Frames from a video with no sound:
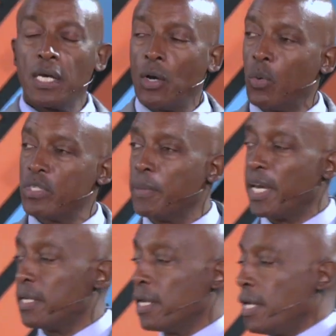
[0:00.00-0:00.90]
was made.
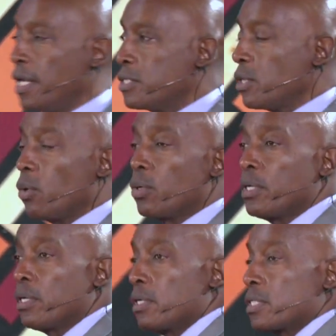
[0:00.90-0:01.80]
So
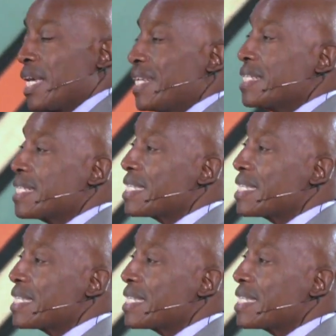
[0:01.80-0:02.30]
scientists are